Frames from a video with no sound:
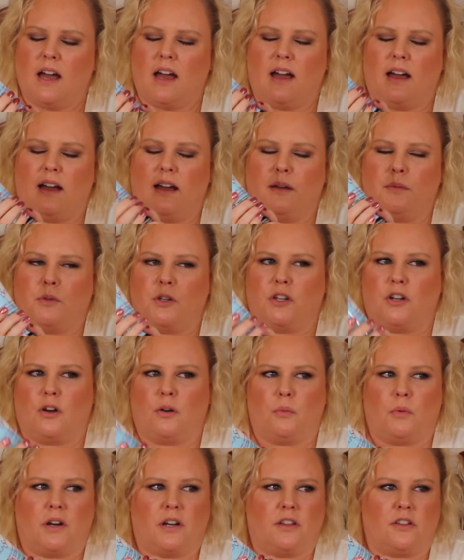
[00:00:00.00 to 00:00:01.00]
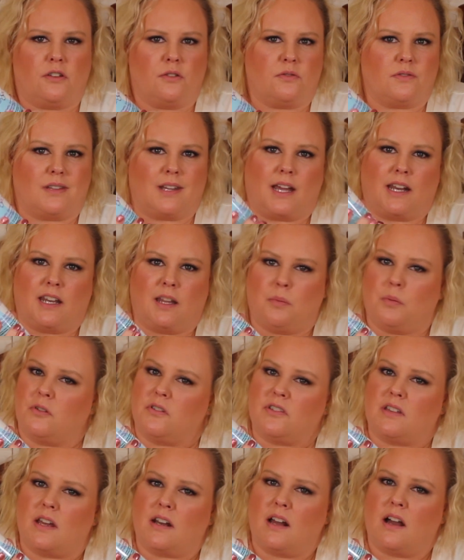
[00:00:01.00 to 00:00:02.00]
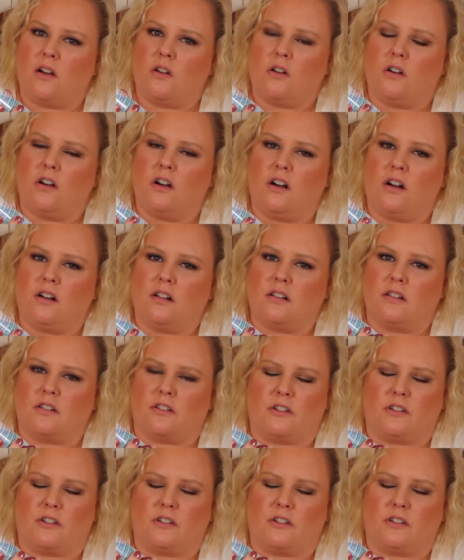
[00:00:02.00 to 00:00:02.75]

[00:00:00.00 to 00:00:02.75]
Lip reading: You don't want to use 90% alcohol